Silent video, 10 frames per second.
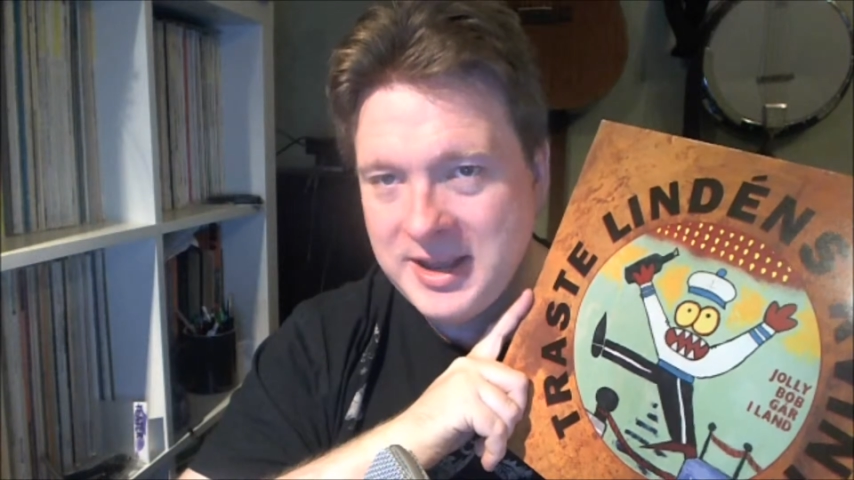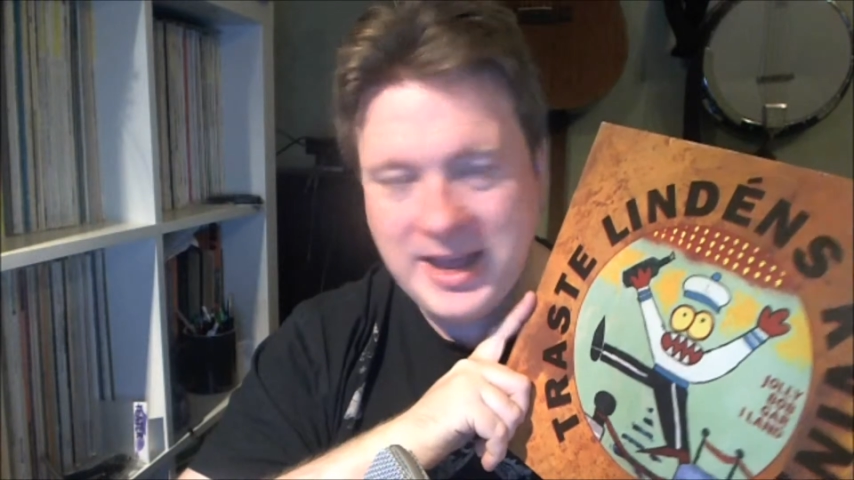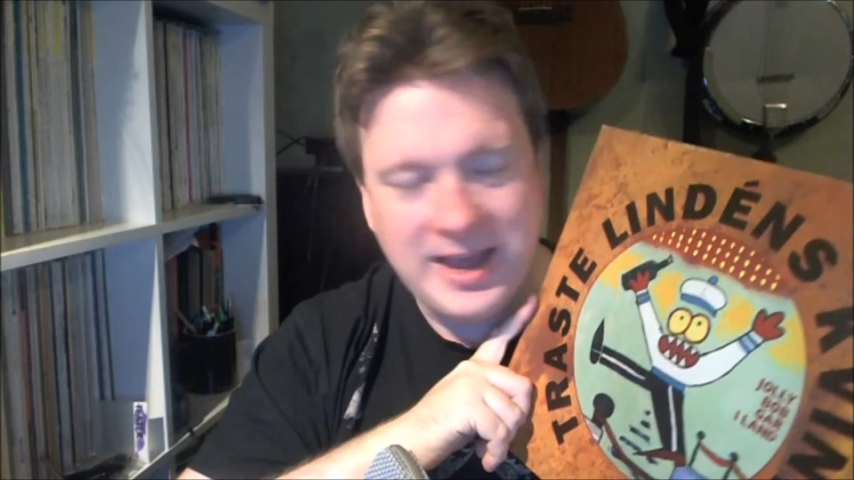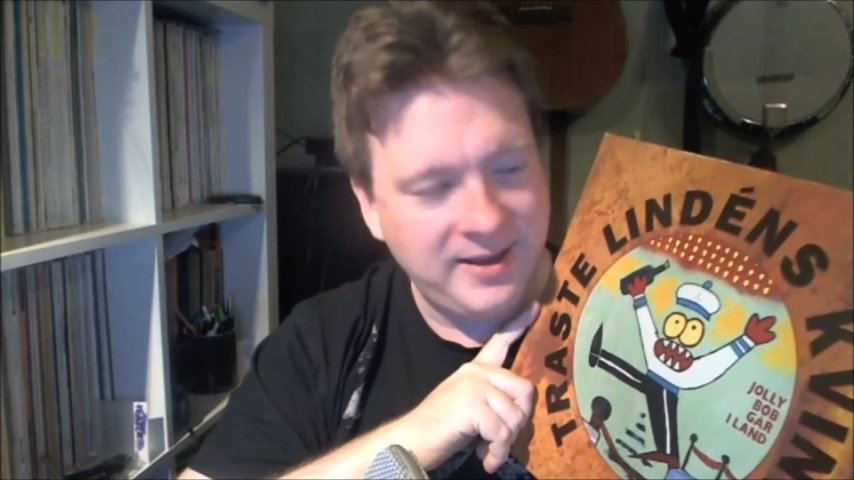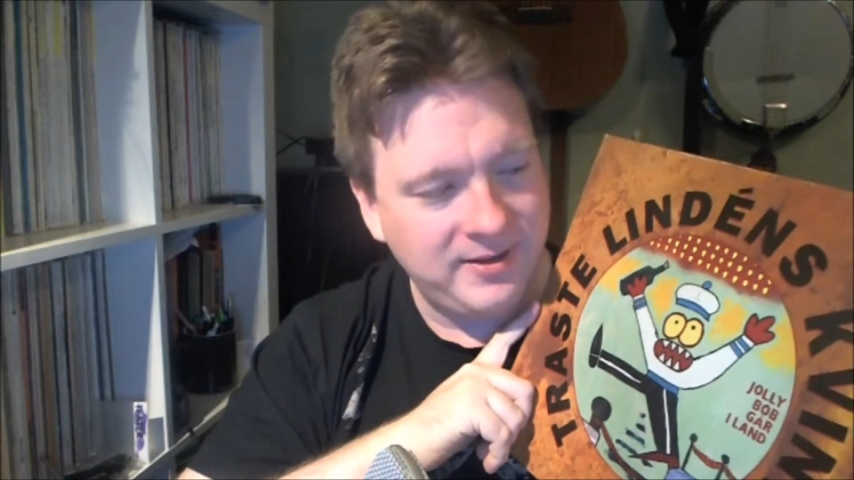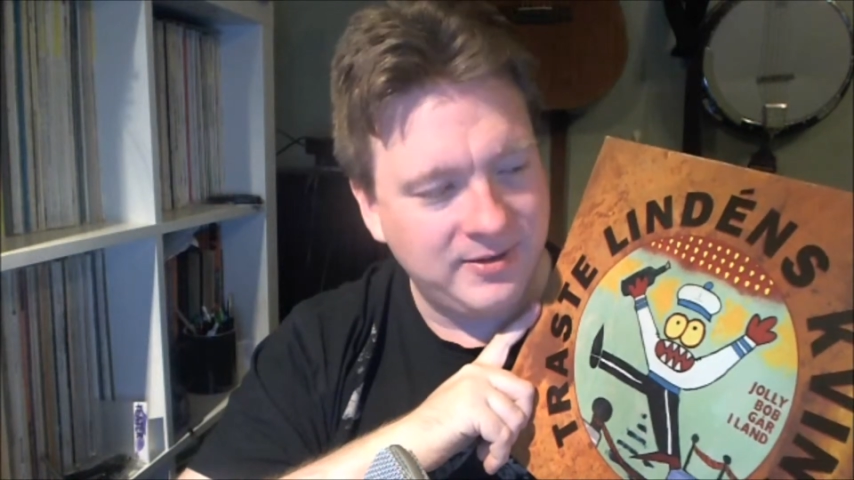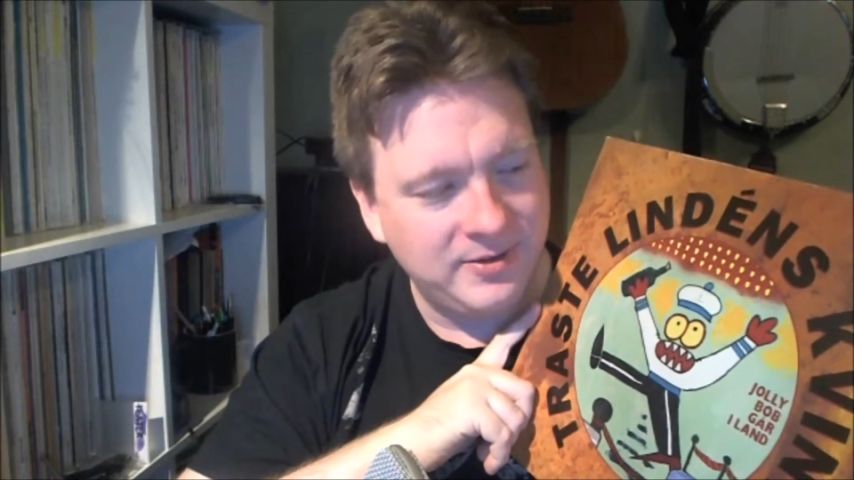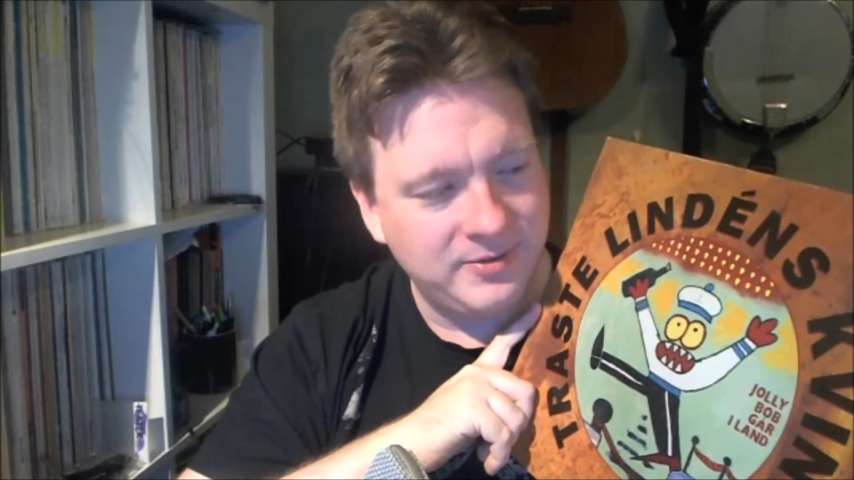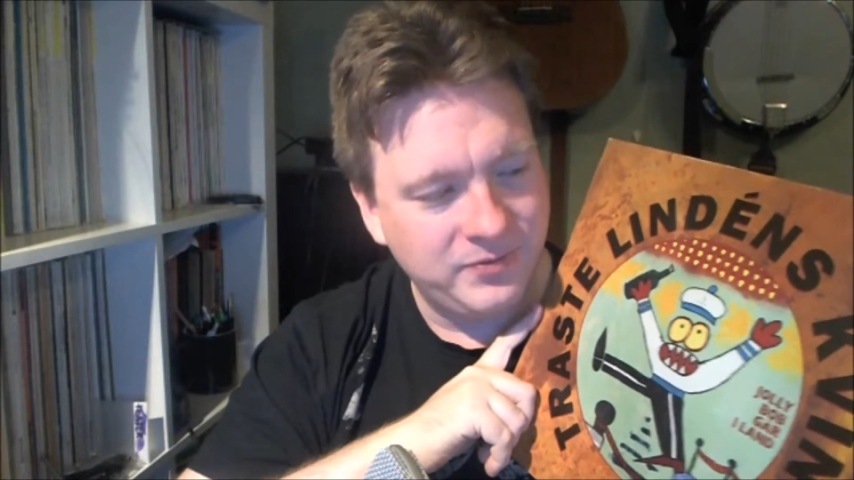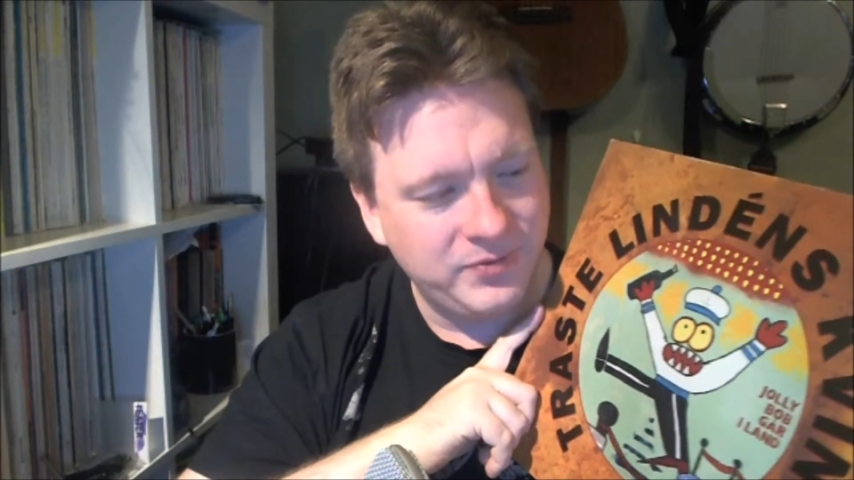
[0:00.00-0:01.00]
and
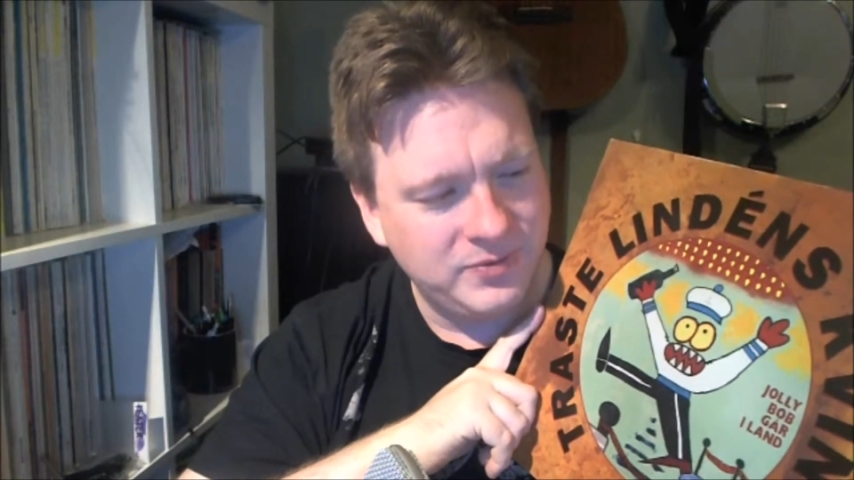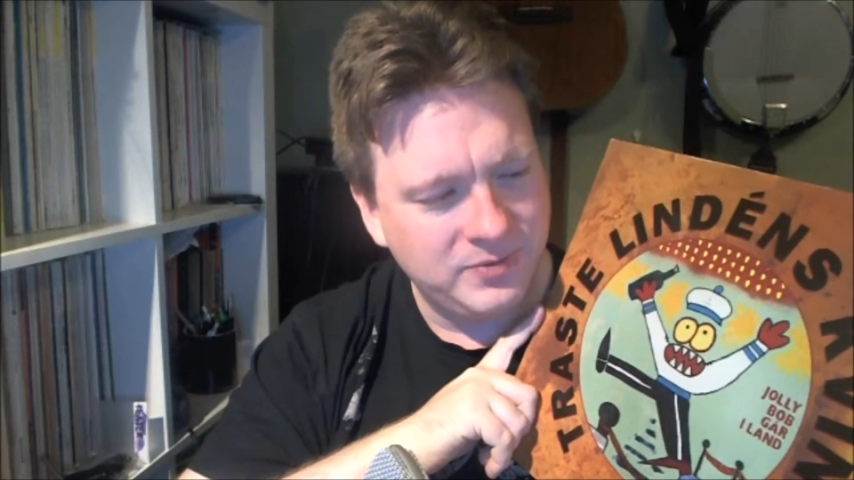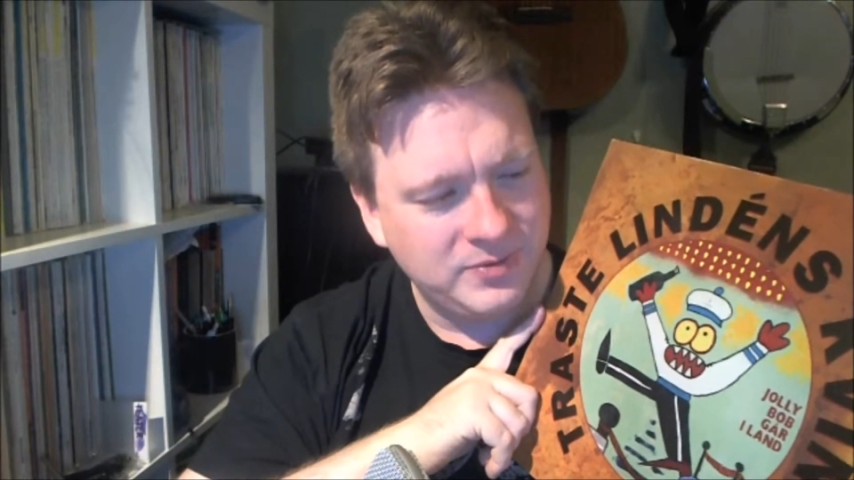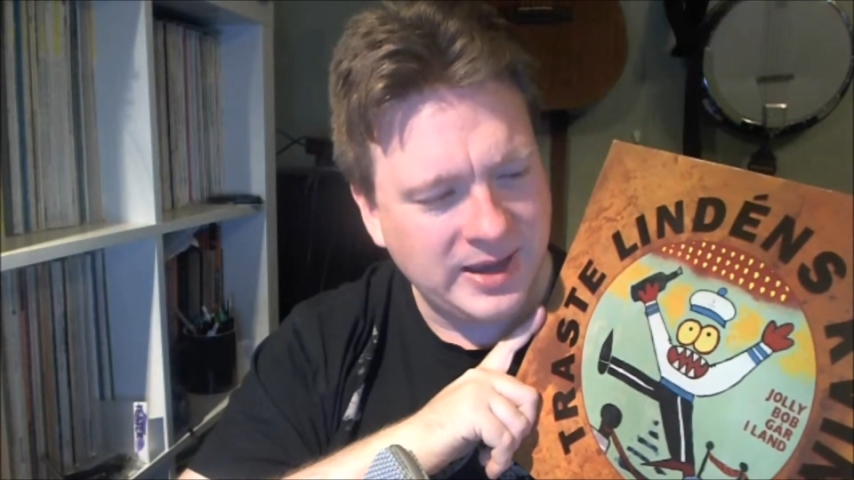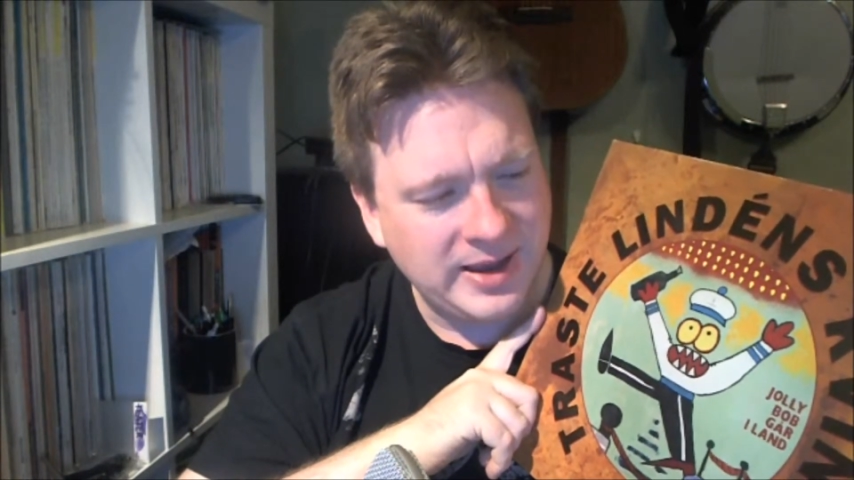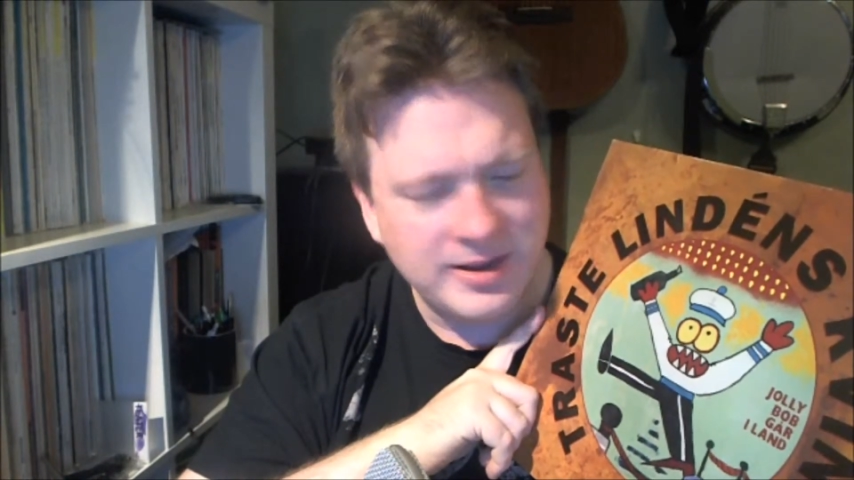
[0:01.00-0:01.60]
I